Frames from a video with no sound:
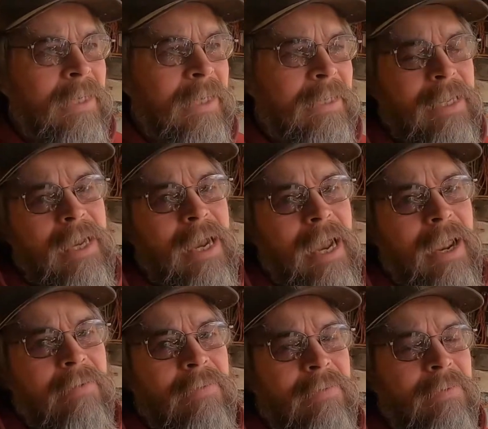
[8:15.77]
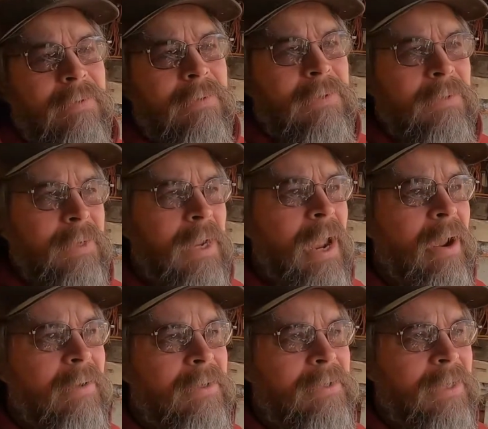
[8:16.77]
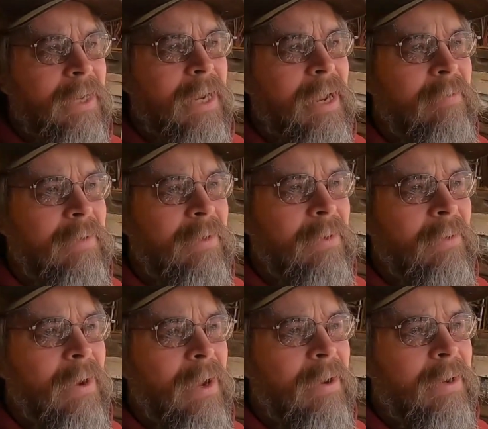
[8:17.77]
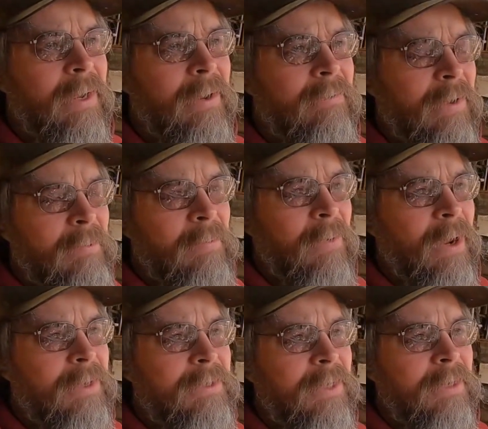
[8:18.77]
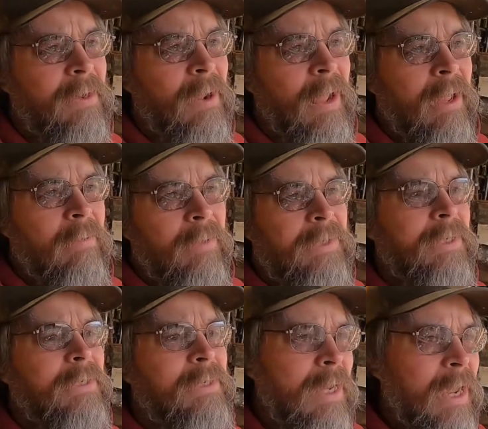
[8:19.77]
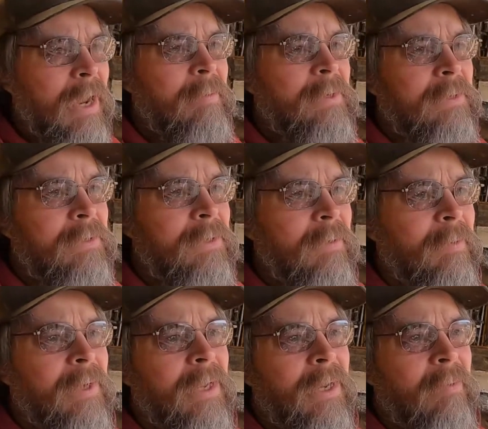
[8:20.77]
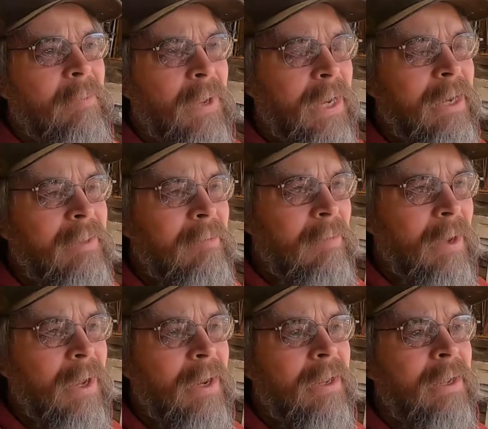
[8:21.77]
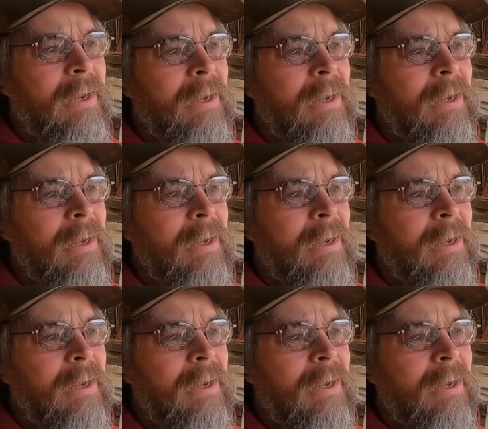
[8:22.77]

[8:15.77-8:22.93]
in the hive. So now, instead of having to go out and vaporize it, which is time consuming and a pain in the butt,